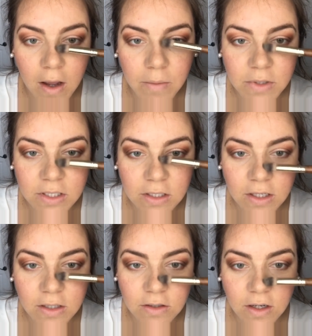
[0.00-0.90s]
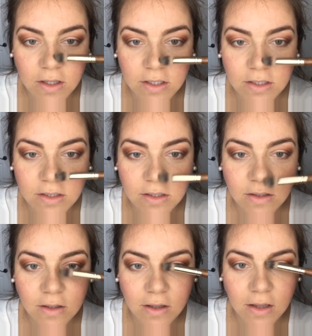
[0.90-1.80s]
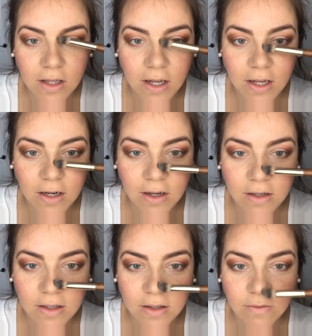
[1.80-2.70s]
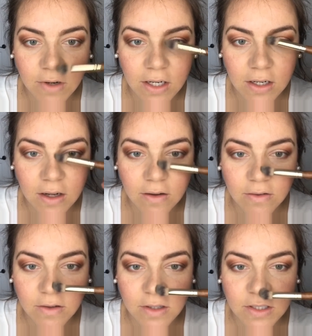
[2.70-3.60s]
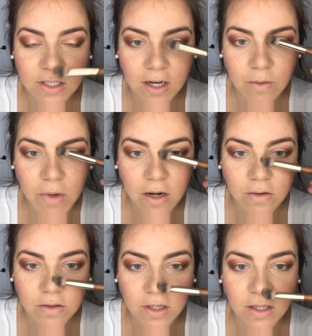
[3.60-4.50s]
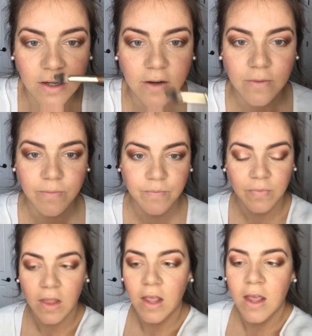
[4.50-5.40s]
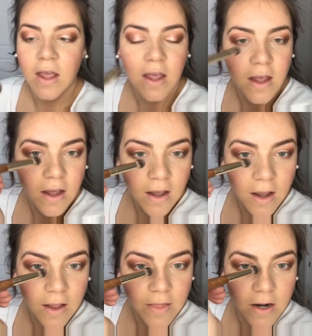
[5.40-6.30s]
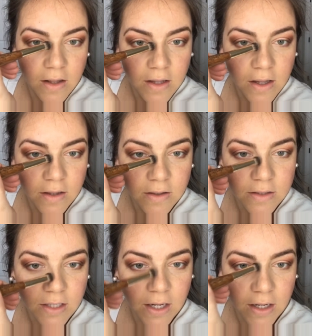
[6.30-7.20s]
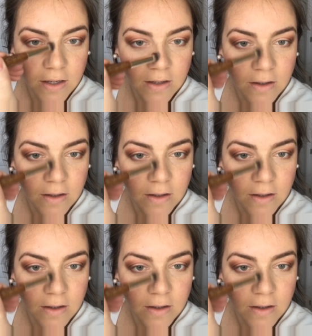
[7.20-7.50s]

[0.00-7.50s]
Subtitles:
just going to draw this line right down the side of my nose right there. And then on the other side,